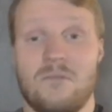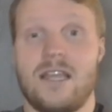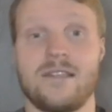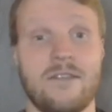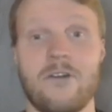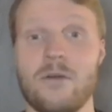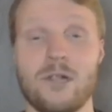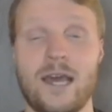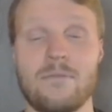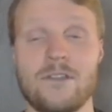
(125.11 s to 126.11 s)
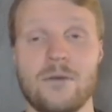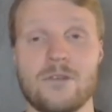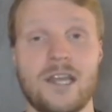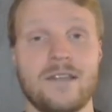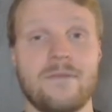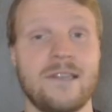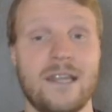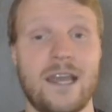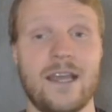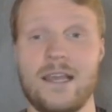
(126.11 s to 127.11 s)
is a viable captain's option against Man City.